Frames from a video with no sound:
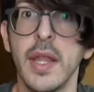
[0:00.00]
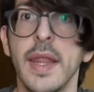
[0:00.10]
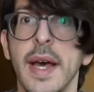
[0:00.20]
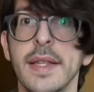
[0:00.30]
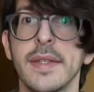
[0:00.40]

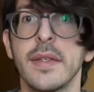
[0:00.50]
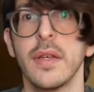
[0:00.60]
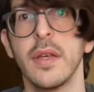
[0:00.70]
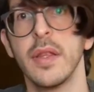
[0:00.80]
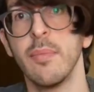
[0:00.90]
that's
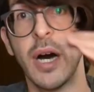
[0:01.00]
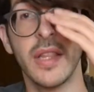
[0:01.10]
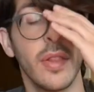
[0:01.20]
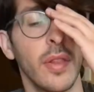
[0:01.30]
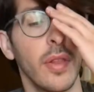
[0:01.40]
the
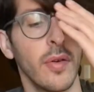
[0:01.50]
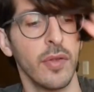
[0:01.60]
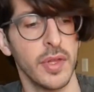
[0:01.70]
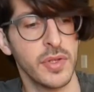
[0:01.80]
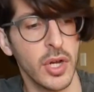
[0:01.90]
button
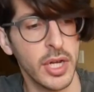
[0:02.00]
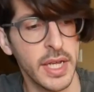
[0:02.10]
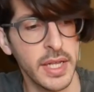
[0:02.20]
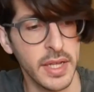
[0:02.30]
on the socket.